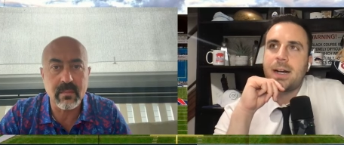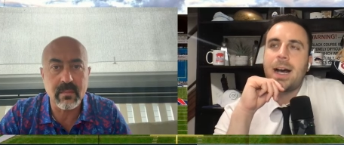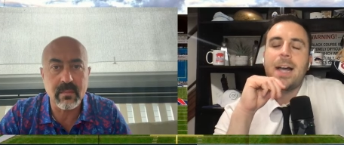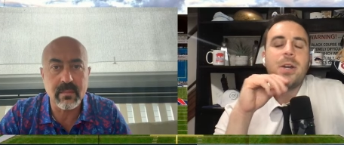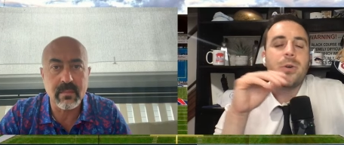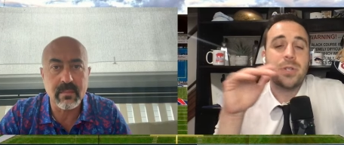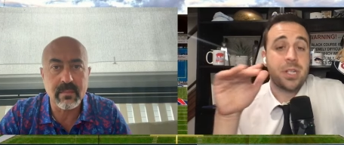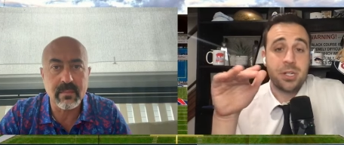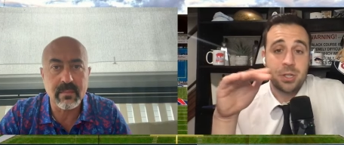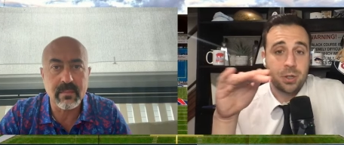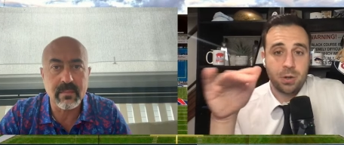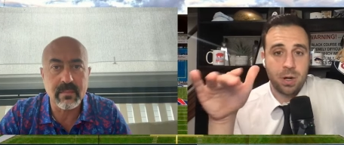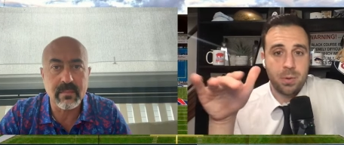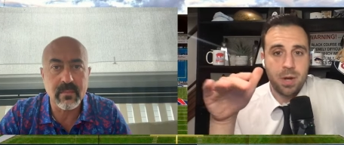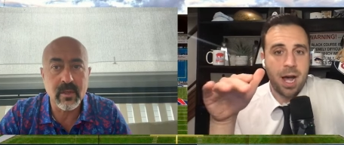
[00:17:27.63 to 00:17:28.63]
Speaker 1: I don't
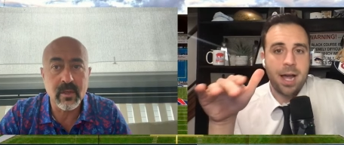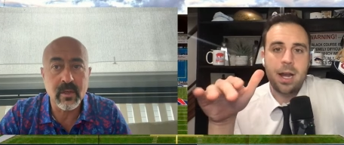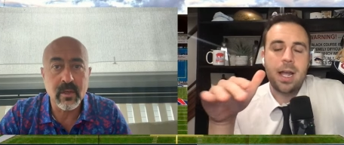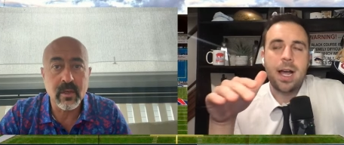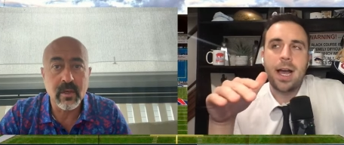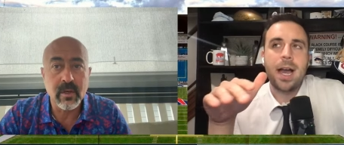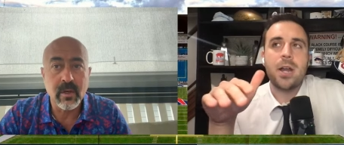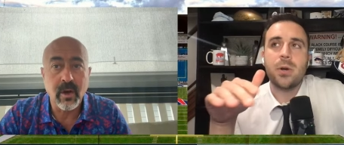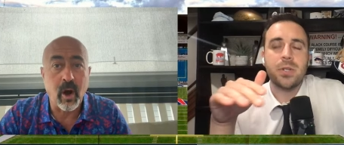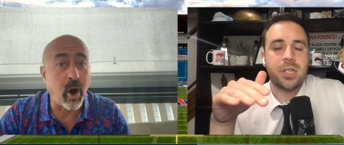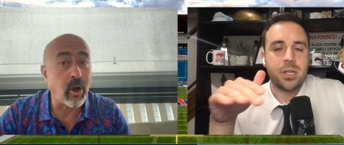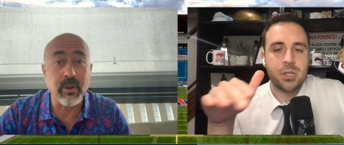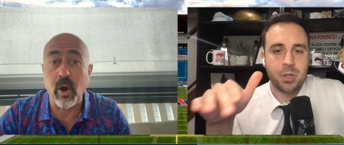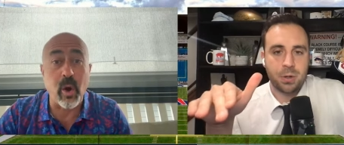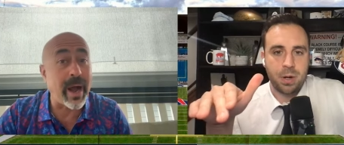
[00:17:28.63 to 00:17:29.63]
disagree. I I don't.
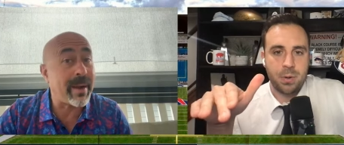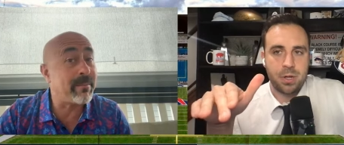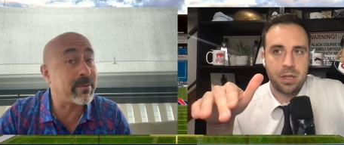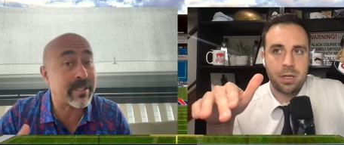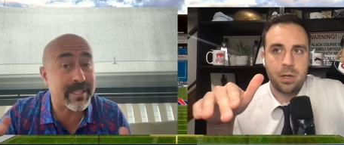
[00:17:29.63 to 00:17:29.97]
Although I'm,